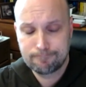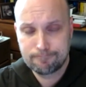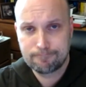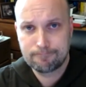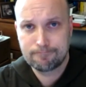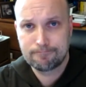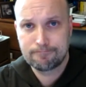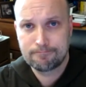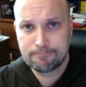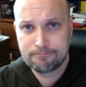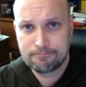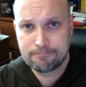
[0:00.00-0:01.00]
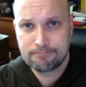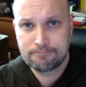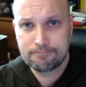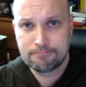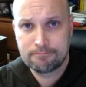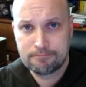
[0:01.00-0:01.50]

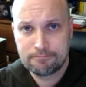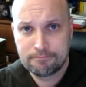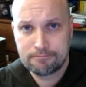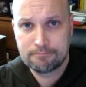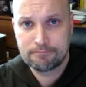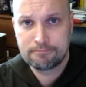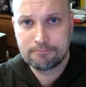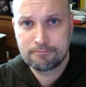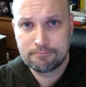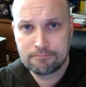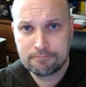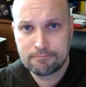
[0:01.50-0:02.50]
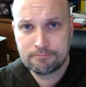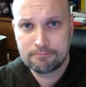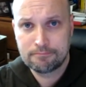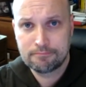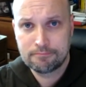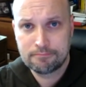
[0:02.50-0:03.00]

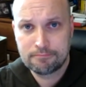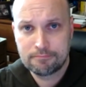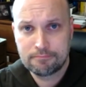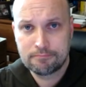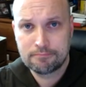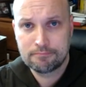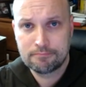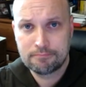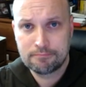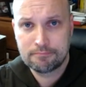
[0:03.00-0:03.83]
The person shown says nothing.